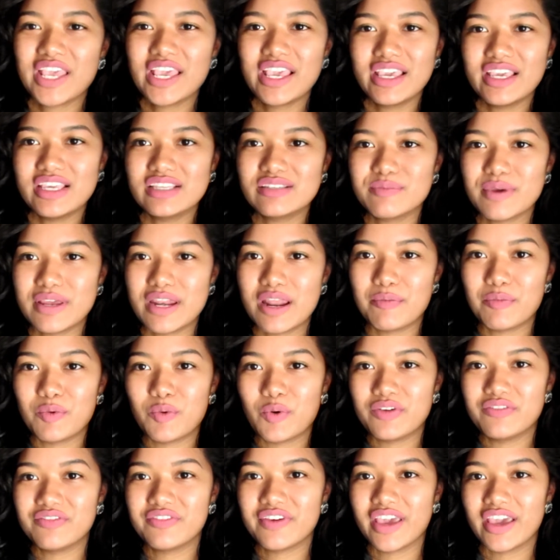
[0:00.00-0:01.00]
he's my number
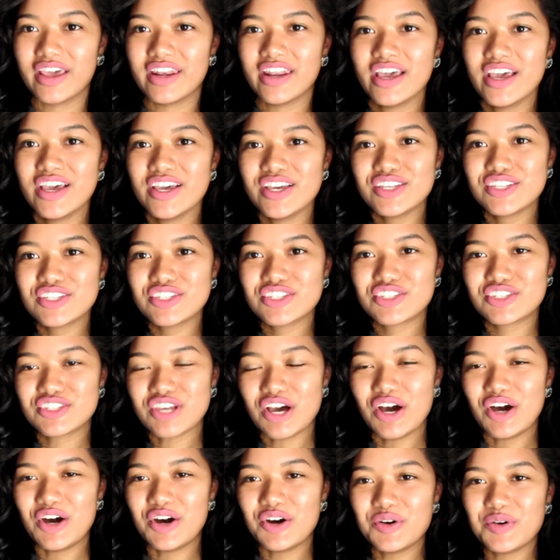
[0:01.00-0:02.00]
one fan.
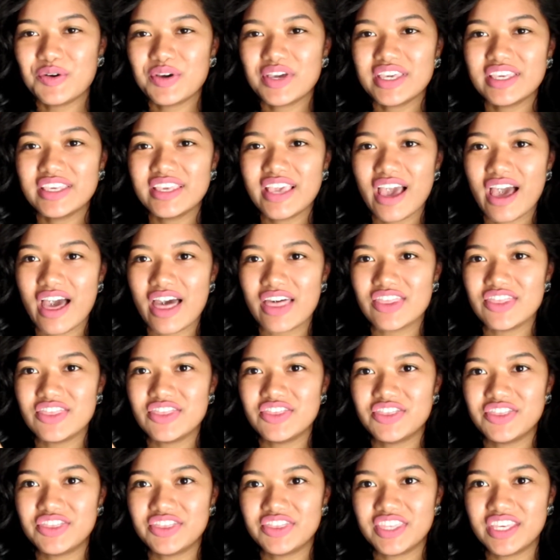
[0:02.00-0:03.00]
So yeah,
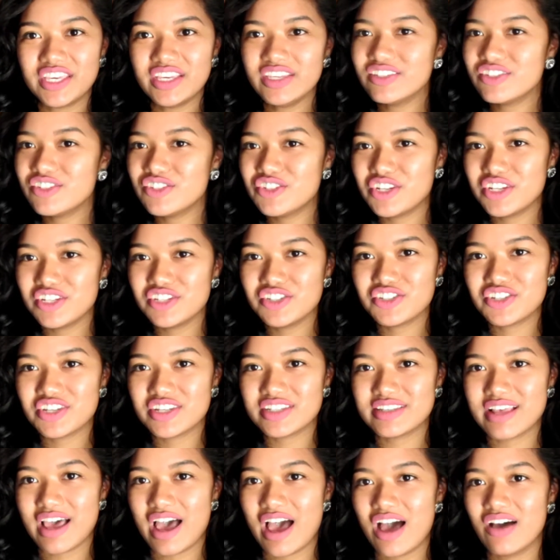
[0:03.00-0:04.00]
these jeans
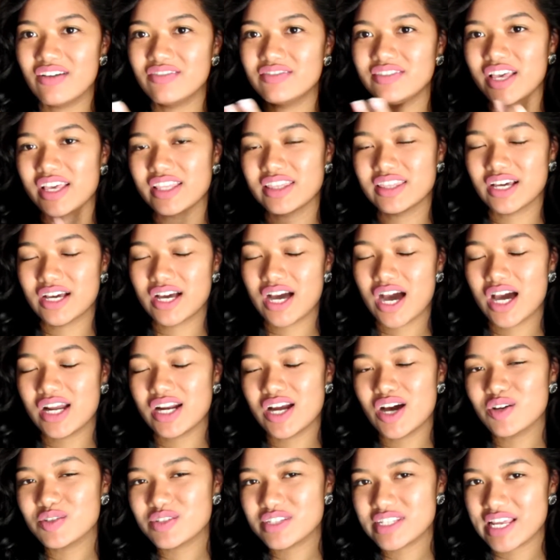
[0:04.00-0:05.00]
just have like the
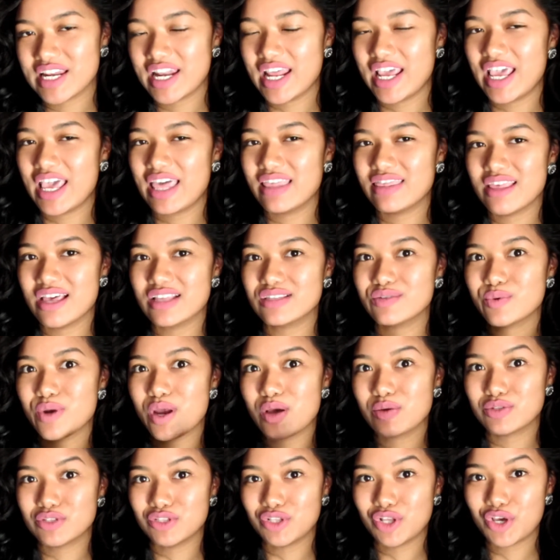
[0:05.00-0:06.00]
cutouts in it, and that's what
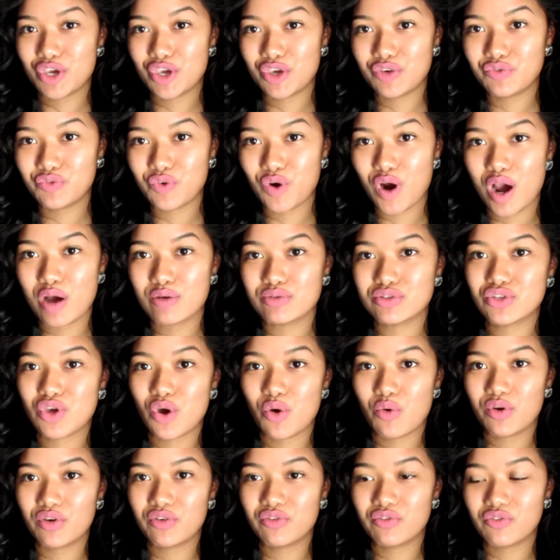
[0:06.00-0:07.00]
I was looking for. I was
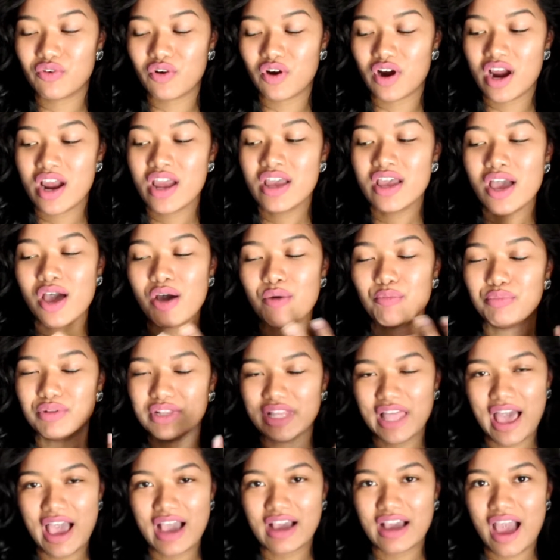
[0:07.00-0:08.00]
going for
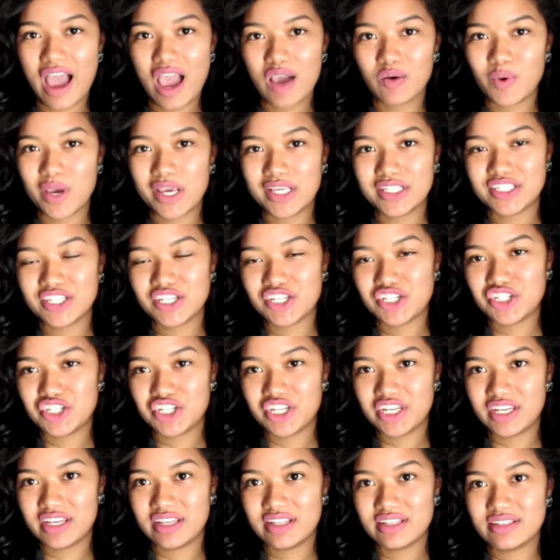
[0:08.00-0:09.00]
black high-waisted
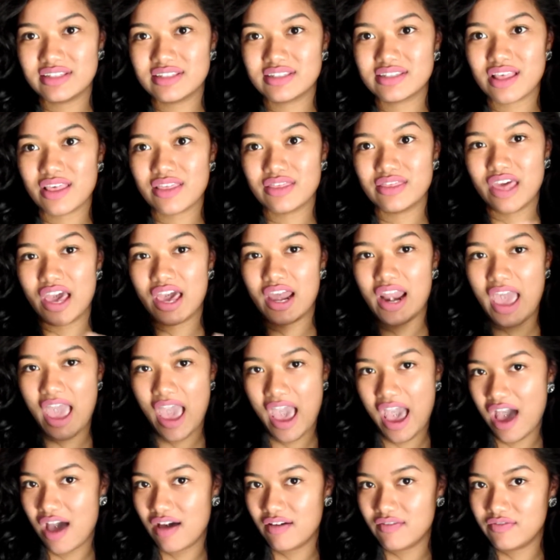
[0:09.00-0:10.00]
jeans that
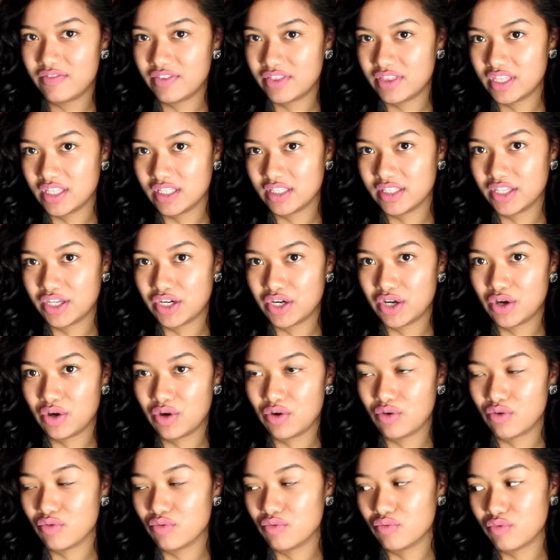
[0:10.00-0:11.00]
have the
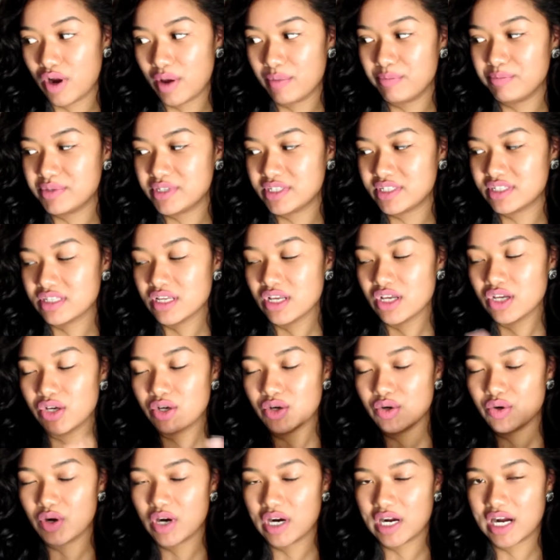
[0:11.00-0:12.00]
little rips
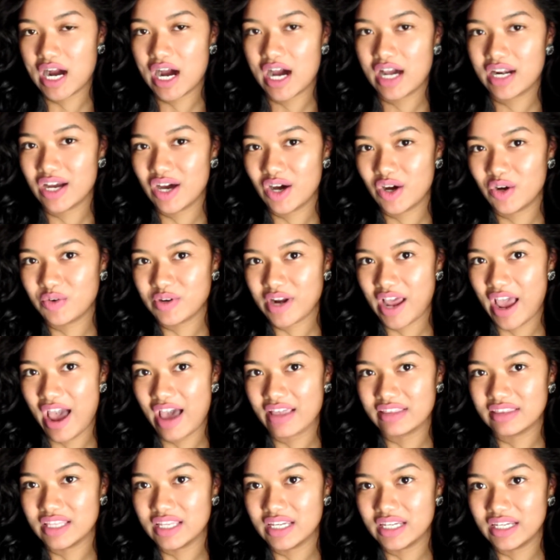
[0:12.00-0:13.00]
or cutout at the